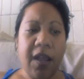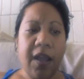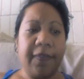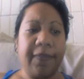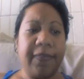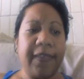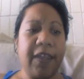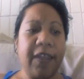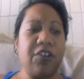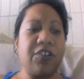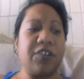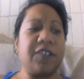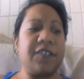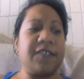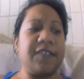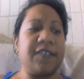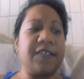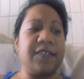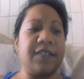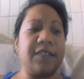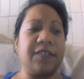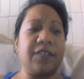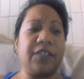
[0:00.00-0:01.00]
Their
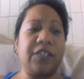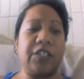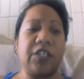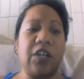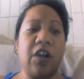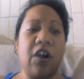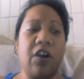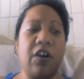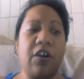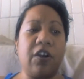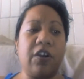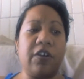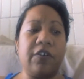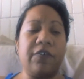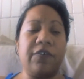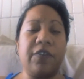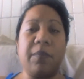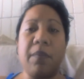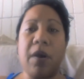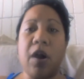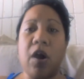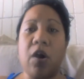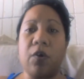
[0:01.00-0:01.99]
descendants are
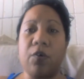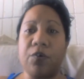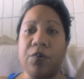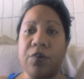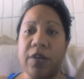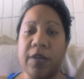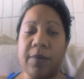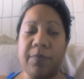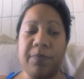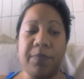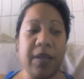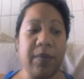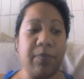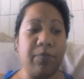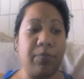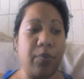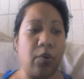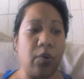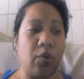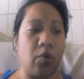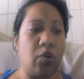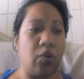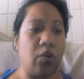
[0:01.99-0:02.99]
the Maori
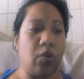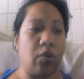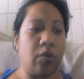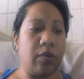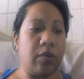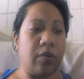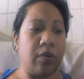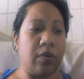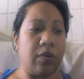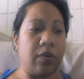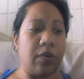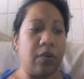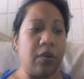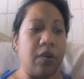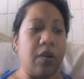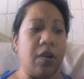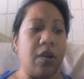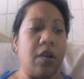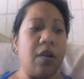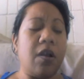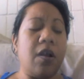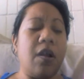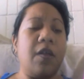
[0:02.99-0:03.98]
people.
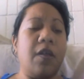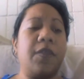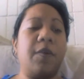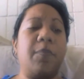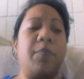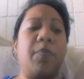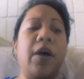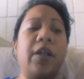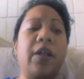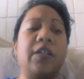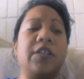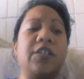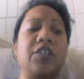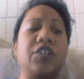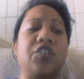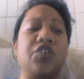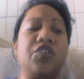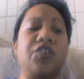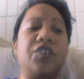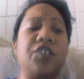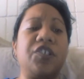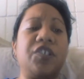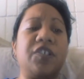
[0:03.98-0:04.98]
The
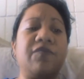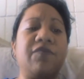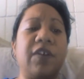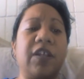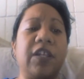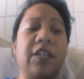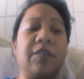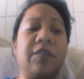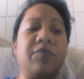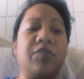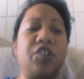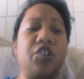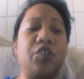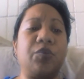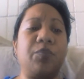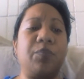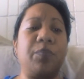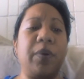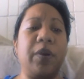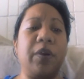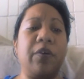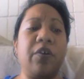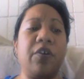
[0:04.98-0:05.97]
Polynesians developed
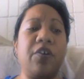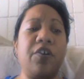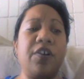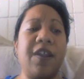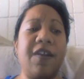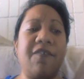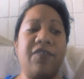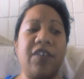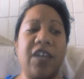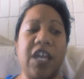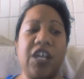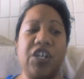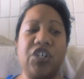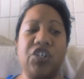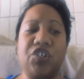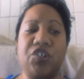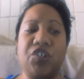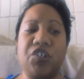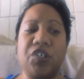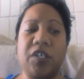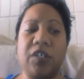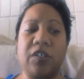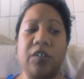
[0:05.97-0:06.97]
superior
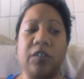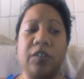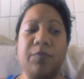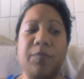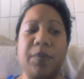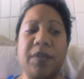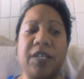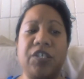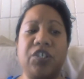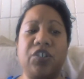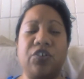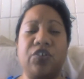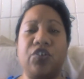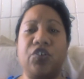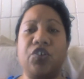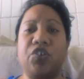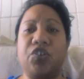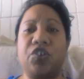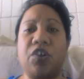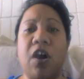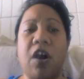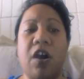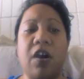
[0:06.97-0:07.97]
navigation skills based on
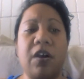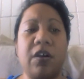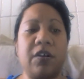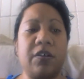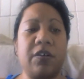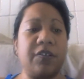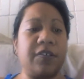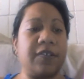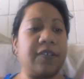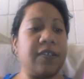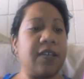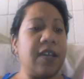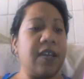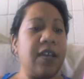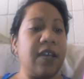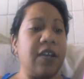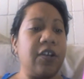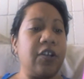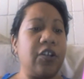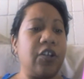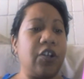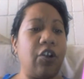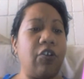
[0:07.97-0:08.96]
stars,
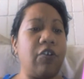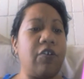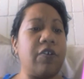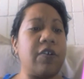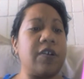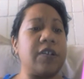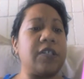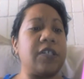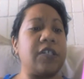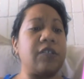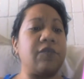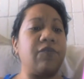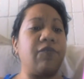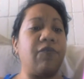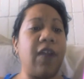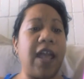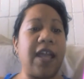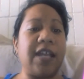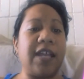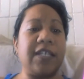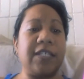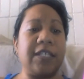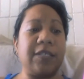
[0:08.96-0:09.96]
currents,
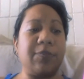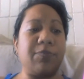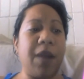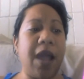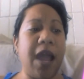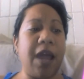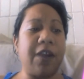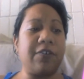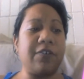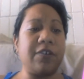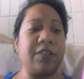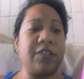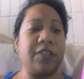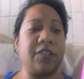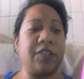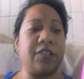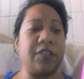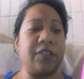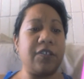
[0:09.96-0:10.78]
flight patterns